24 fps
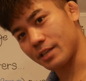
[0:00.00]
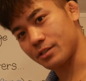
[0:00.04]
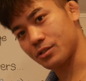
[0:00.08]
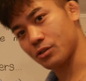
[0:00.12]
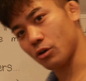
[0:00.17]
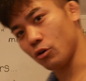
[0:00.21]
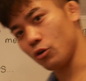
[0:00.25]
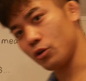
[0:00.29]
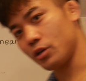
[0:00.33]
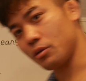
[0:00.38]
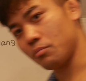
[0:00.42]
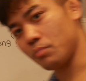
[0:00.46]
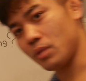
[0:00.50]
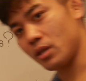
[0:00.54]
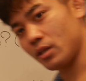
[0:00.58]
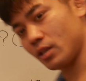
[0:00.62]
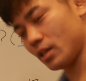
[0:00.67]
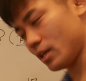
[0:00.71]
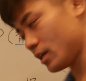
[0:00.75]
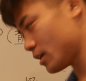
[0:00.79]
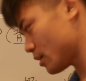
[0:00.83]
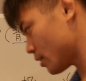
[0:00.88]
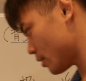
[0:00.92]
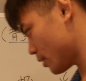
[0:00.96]
oi
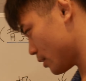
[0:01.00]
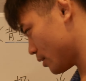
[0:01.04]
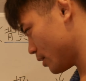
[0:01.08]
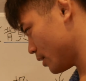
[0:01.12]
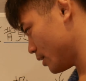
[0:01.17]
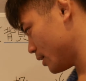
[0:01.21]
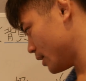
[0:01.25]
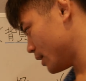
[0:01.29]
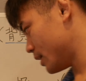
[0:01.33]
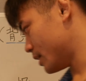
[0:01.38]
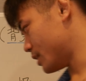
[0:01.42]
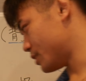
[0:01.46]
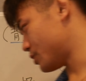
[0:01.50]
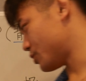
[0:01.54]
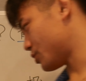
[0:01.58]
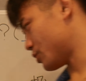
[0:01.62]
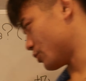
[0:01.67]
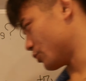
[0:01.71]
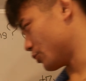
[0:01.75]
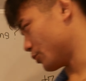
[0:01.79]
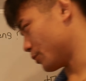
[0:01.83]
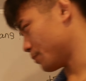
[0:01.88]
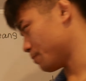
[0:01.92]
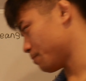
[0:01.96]
meaning is
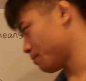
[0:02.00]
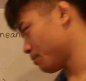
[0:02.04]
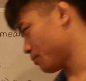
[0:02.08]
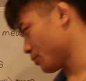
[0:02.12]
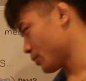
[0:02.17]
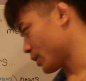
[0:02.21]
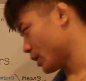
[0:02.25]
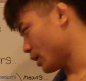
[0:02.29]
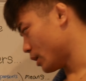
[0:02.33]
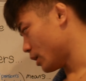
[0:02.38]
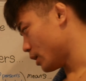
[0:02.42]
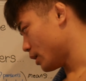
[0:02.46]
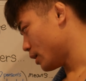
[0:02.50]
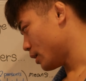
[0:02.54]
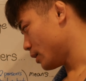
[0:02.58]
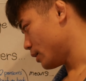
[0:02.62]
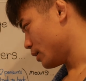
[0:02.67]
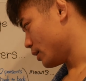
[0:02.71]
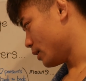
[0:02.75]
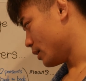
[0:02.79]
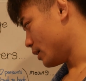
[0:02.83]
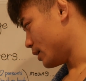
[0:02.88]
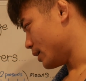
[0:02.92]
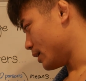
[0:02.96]
here.
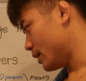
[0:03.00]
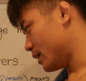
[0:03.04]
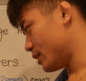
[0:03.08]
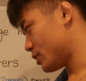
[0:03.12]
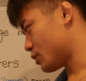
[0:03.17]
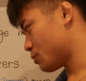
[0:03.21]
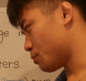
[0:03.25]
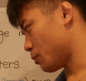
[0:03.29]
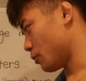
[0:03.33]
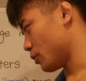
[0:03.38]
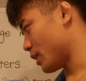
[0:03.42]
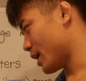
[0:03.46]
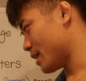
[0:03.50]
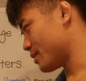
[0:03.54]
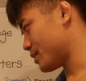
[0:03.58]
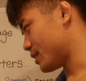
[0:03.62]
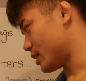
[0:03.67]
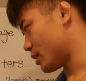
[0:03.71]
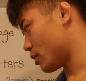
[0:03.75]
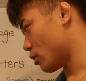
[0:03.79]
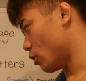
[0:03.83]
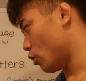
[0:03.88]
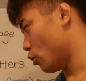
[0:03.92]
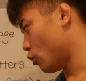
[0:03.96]
It's
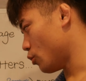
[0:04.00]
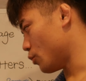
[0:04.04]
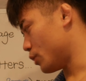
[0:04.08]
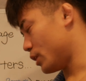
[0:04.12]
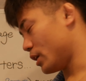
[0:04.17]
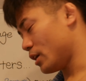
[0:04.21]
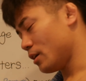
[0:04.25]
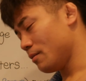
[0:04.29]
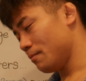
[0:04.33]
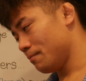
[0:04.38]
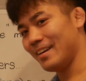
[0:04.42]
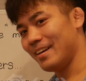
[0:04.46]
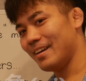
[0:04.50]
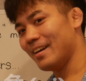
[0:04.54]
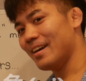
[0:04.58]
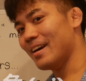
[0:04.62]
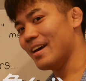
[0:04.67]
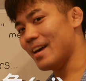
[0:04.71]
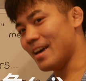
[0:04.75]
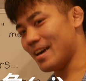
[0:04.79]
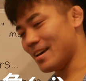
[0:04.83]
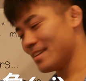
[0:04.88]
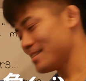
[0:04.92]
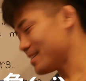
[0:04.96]
pronouncing oi,
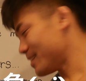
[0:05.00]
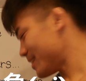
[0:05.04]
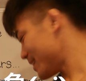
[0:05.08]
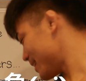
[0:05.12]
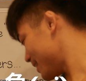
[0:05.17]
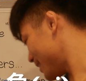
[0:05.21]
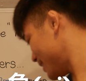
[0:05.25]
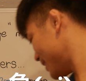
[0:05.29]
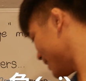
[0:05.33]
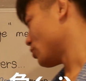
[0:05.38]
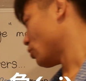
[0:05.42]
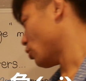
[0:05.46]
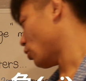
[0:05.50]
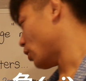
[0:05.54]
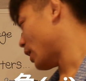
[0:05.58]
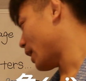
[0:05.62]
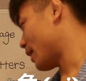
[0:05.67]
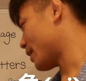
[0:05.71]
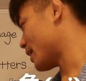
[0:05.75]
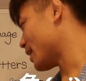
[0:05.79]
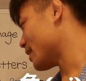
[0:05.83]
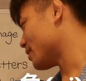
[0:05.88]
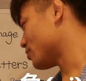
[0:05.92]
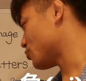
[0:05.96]
and
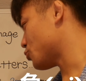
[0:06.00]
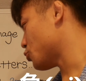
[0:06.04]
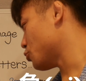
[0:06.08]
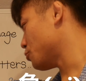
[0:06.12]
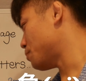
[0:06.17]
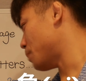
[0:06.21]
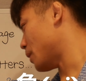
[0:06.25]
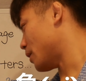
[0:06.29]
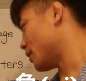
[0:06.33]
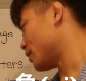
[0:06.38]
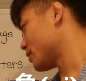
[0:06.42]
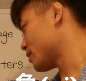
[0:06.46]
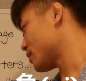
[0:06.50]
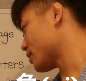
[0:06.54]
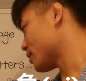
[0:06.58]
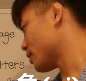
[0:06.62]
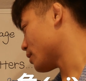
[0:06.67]
again two parts.